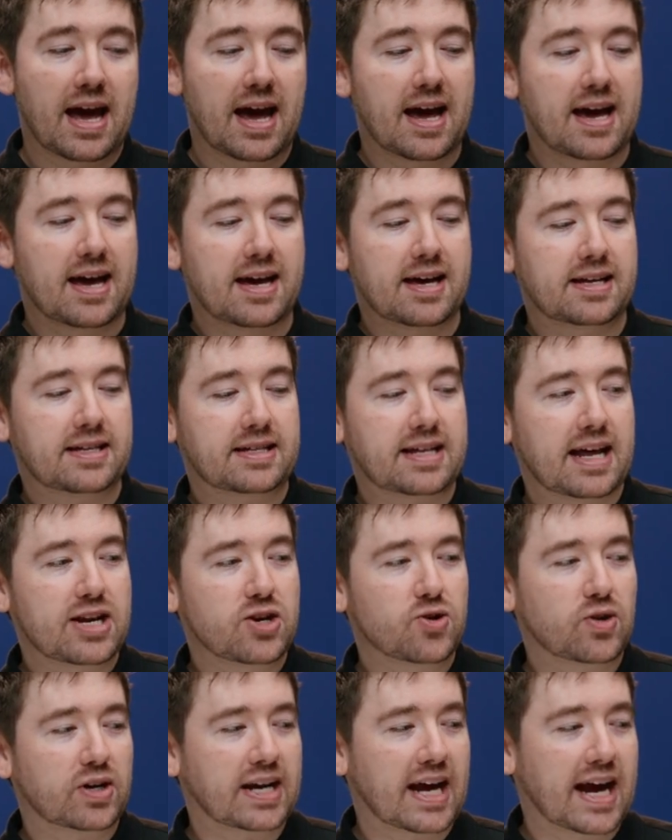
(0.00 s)
And then
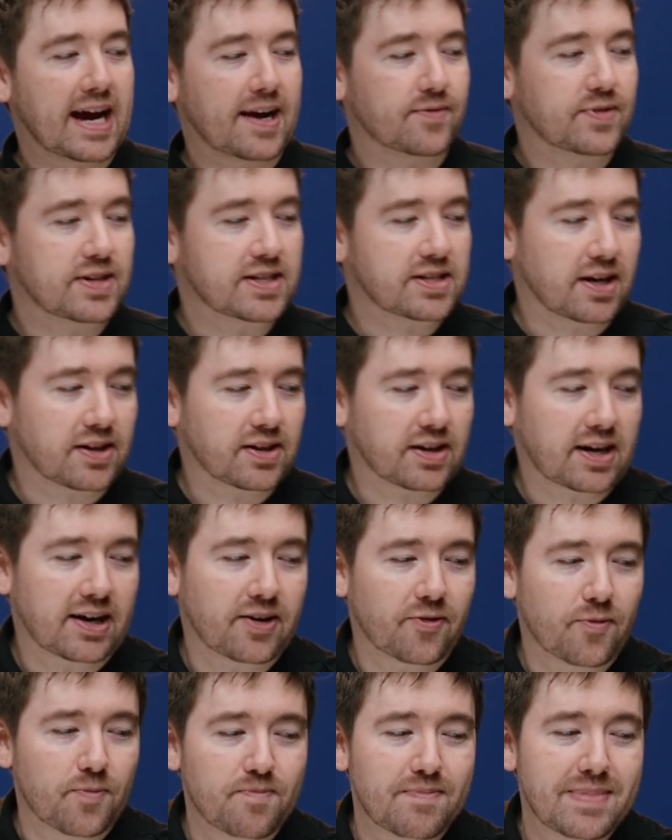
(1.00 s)
you're going to have these other kind
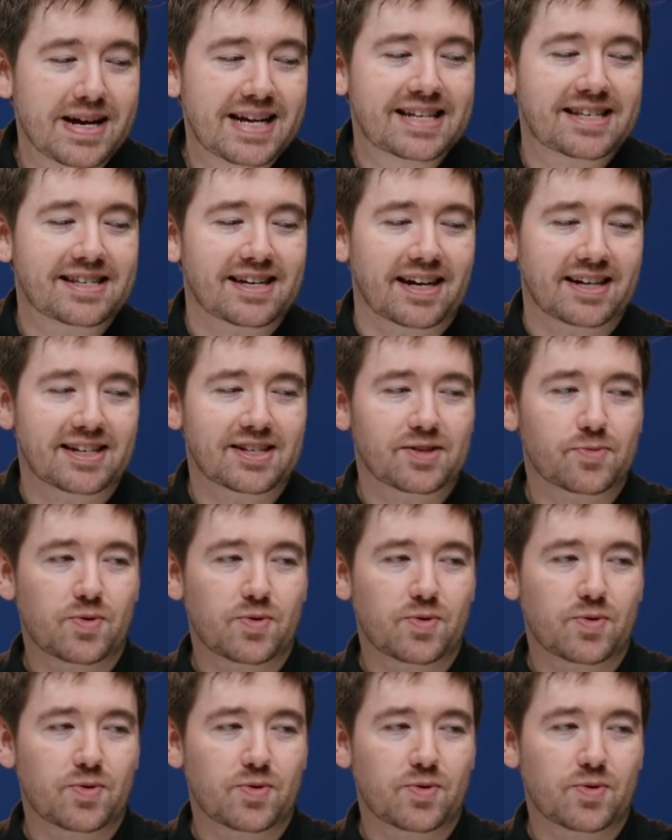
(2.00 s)
of mid-sized